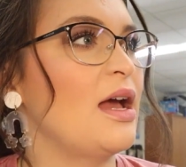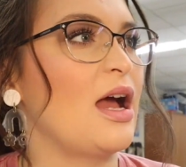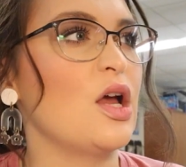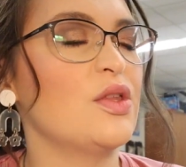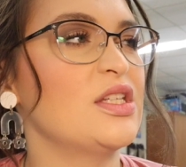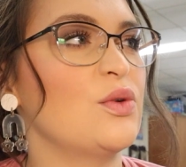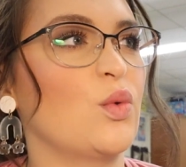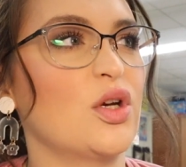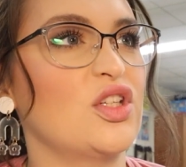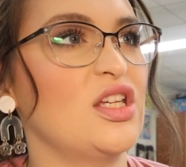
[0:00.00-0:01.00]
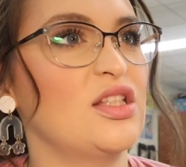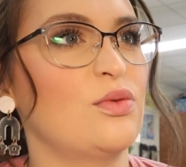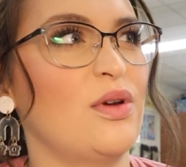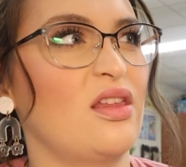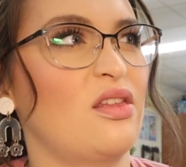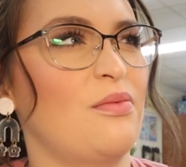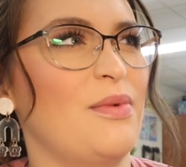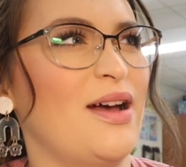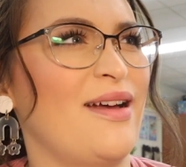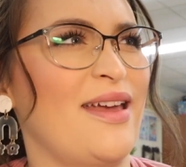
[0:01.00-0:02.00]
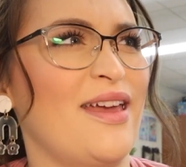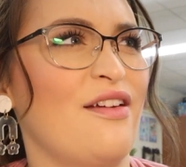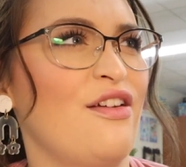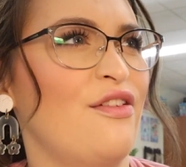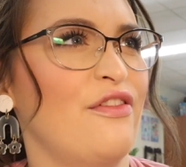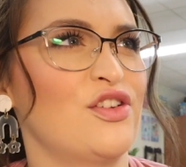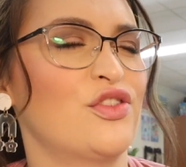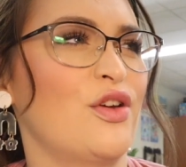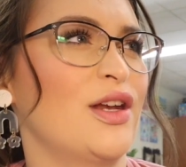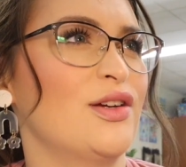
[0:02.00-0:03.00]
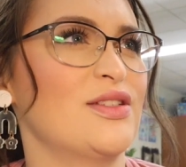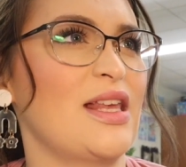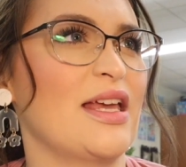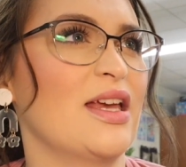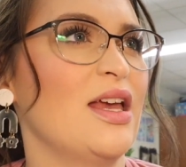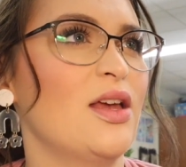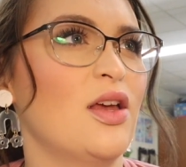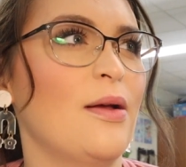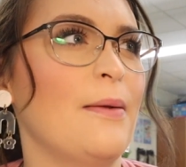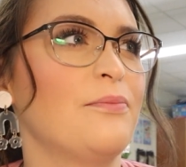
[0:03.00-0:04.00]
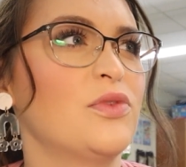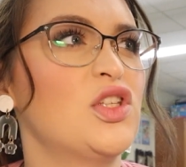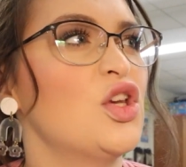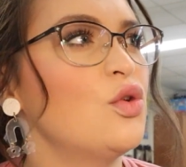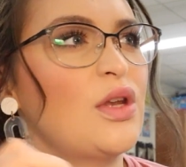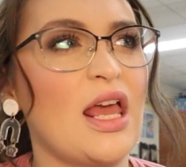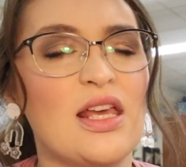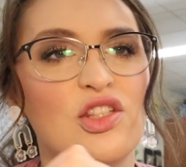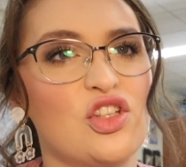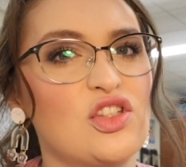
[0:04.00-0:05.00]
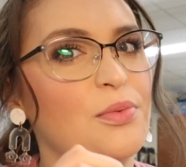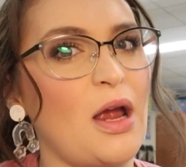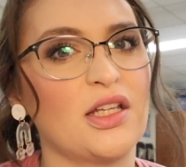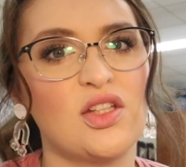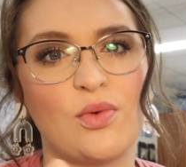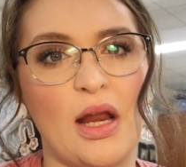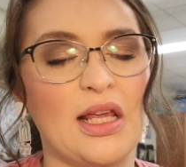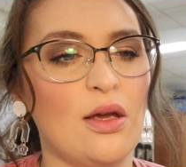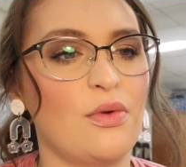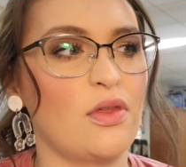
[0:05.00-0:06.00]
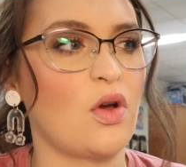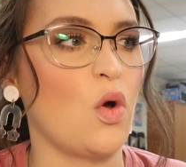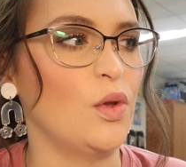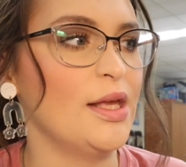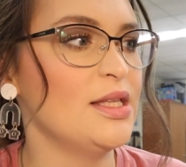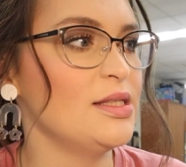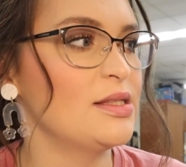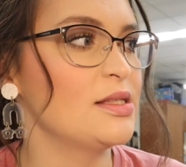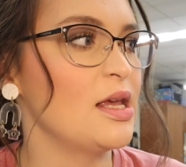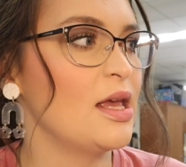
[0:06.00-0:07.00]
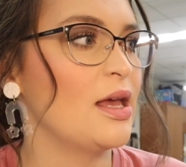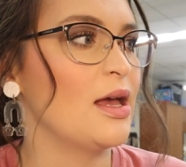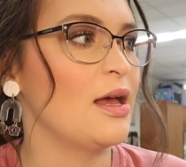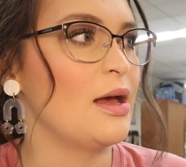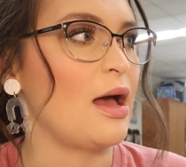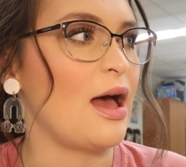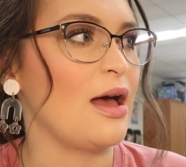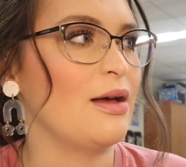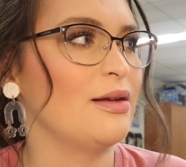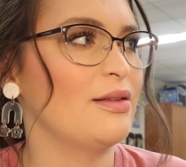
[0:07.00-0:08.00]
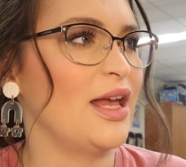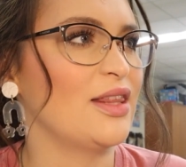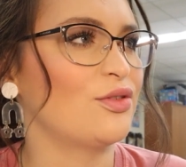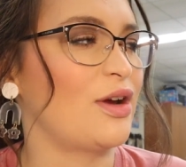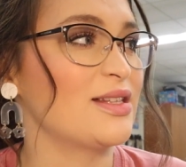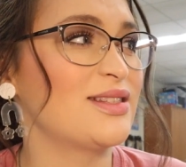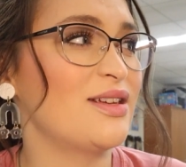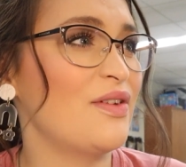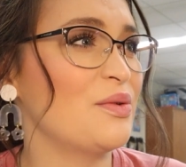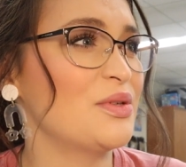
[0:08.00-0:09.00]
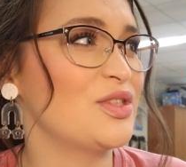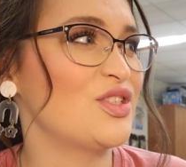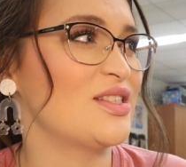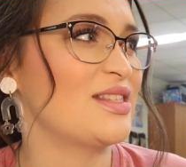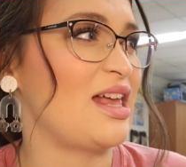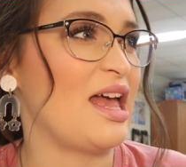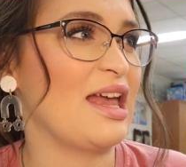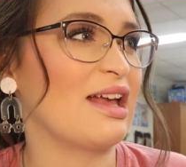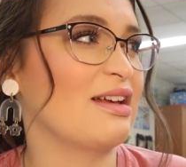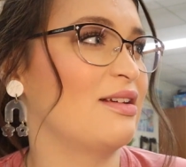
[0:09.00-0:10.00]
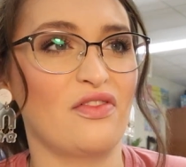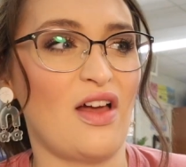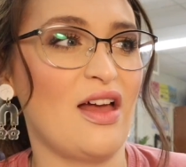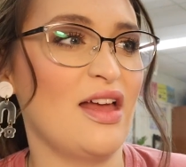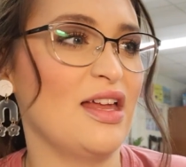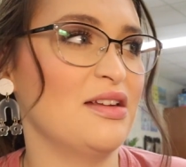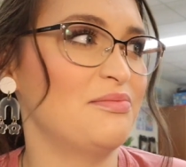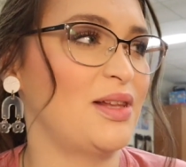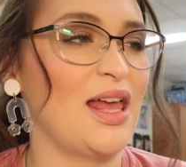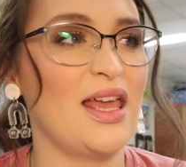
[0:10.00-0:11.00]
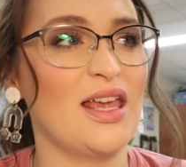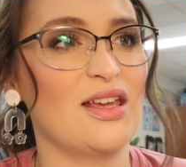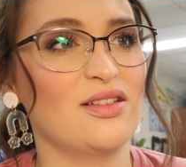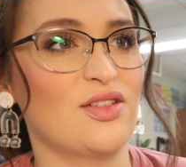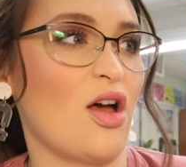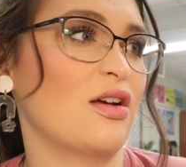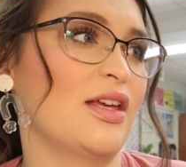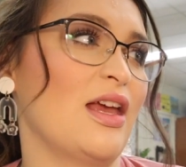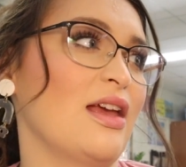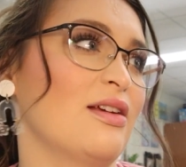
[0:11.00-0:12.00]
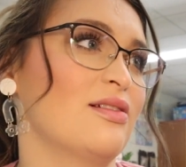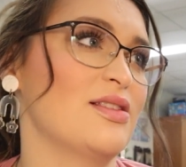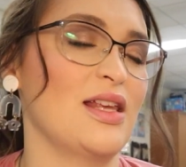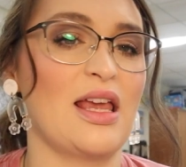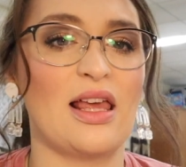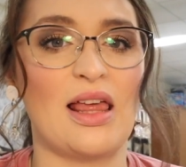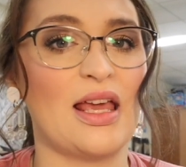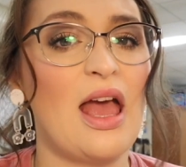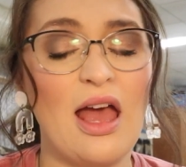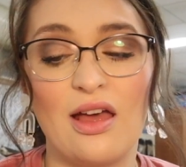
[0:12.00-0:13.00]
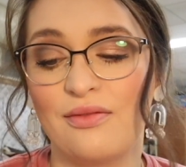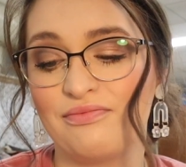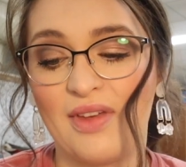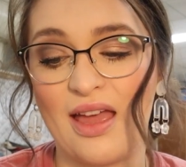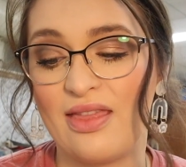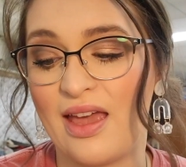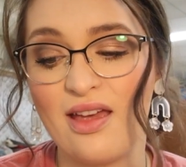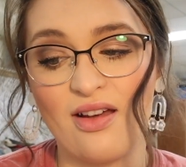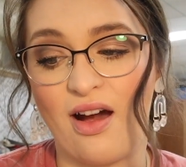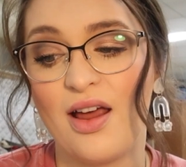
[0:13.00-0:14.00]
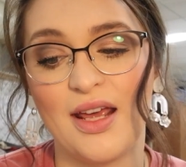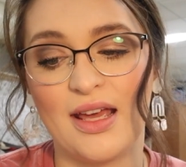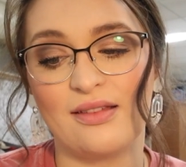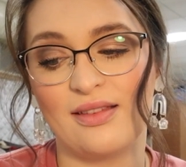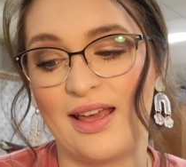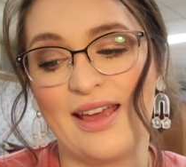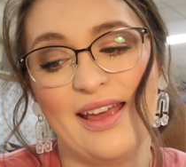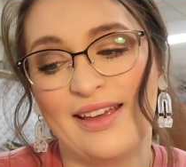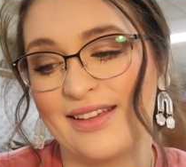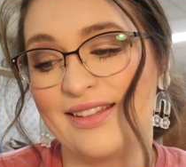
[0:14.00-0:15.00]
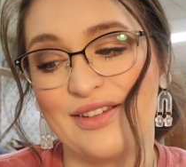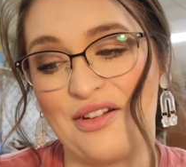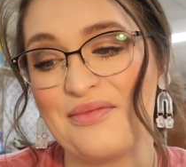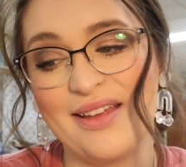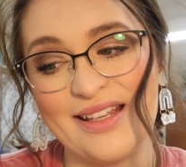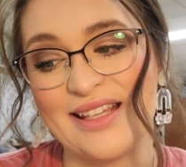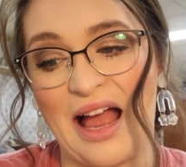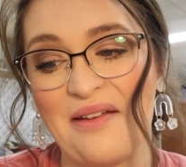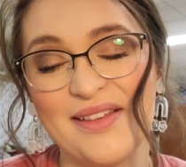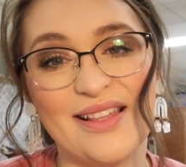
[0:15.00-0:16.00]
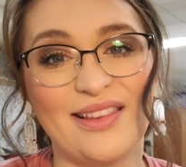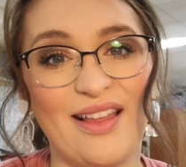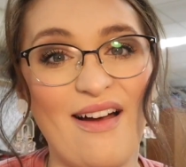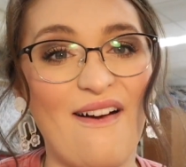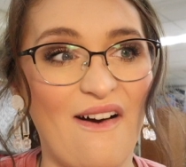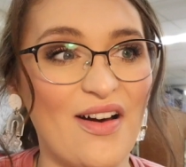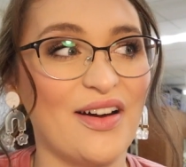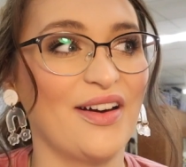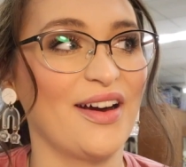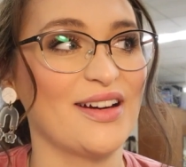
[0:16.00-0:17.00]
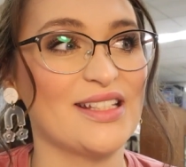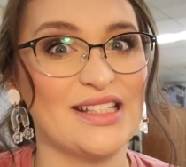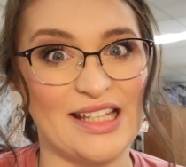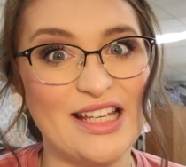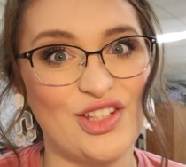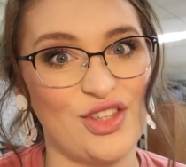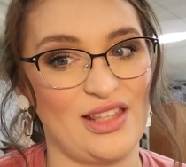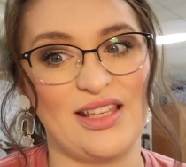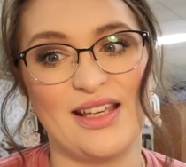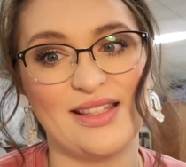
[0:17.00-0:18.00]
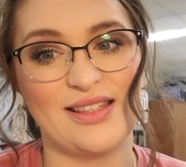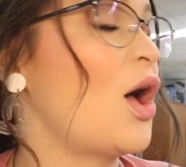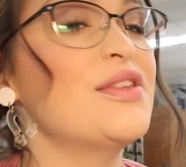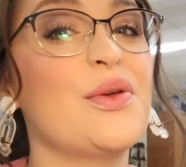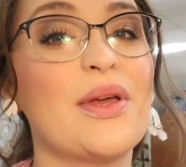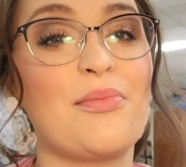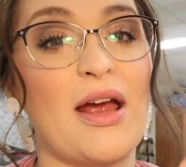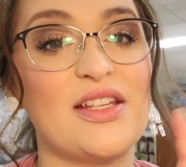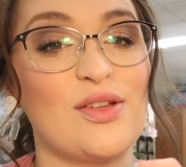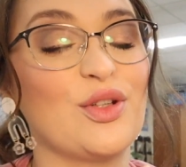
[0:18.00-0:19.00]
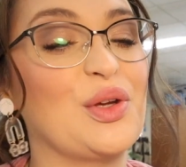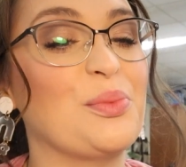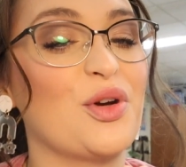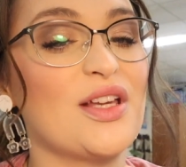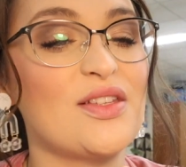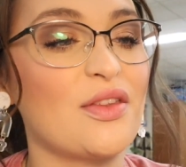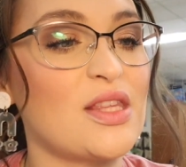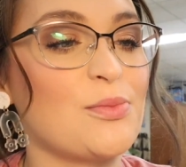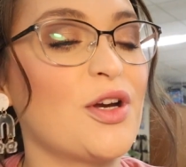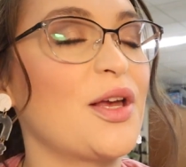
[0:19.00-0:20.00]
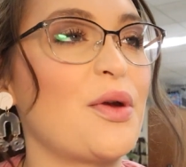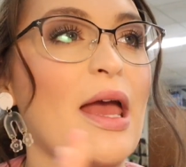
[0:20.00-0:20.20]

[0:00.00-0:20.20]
I only did worksheets with my first graders like 2 days just to practice writing it with the colons. And the rest of it was just like fun, playing, talking, singing, like, and they got it. Like, normally time is a lot harder to teach than this. Also, we can practice our new morning song this morning.